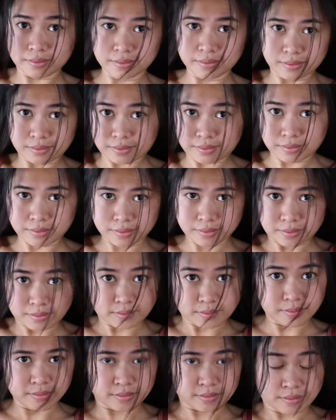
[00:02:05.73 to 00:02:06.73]
When
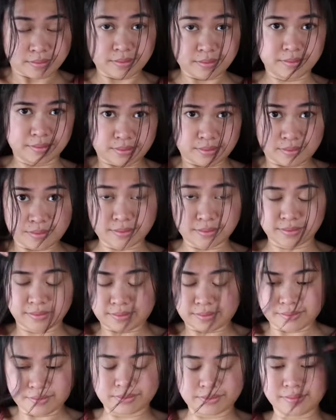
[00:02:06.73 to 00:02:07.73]
massaging your scalp,
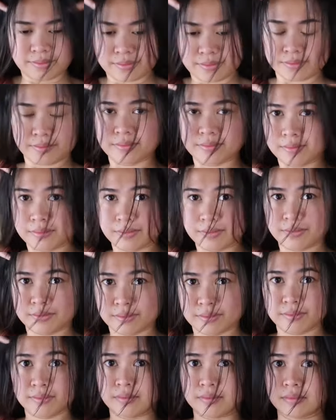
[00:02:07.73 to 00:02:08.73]
use your
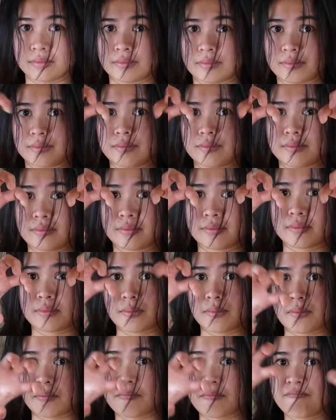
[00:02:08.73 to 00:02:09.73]
fingers
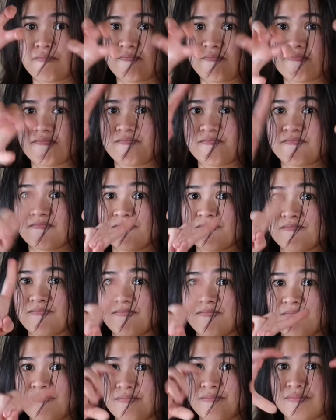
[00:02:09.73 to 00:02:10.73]
and not your
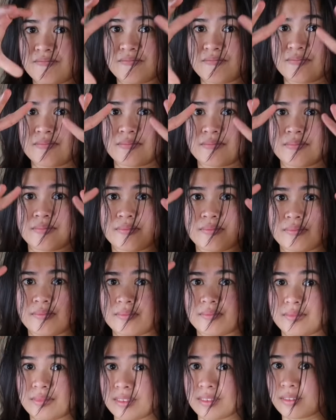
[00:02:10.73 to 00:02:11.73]
nails,
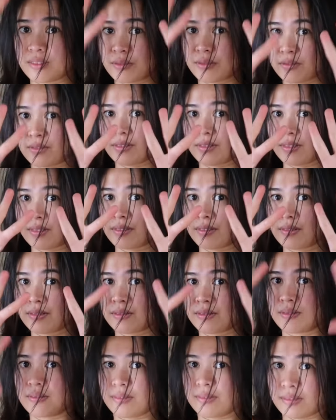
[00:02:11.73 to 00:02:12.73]

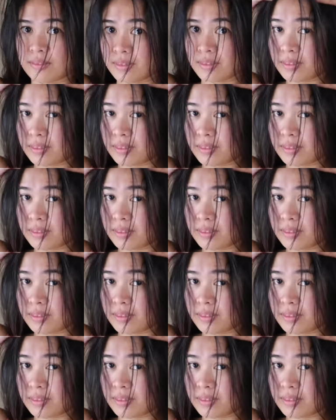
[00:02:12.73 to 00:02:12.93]
remember.